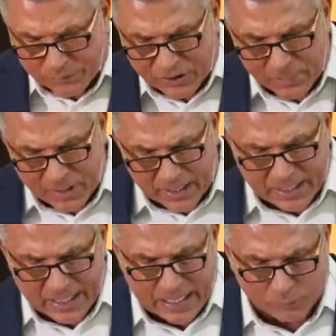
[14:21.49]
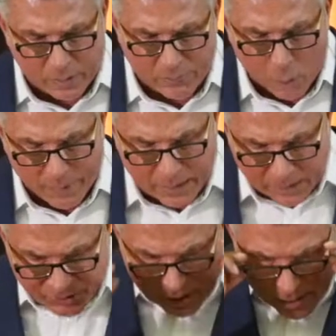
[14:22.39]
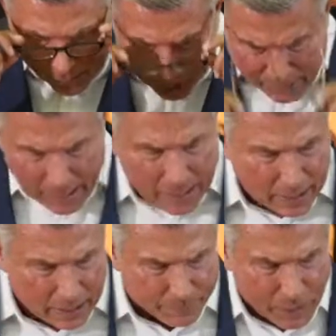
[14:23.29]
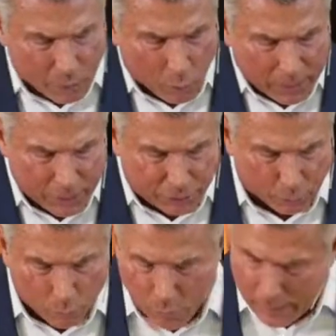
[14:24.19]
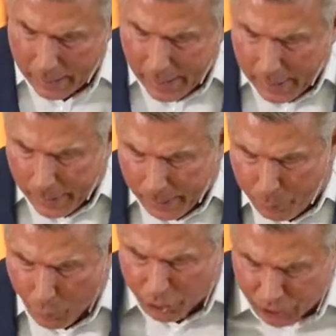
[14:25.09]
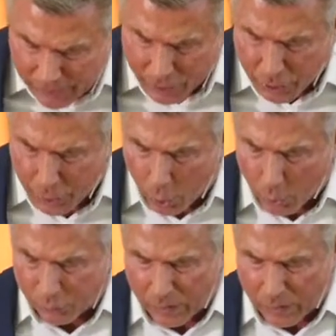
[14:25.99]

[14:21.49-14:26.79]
of some of the keys we've already discovered, and I'm not going to uh, uh, push into those.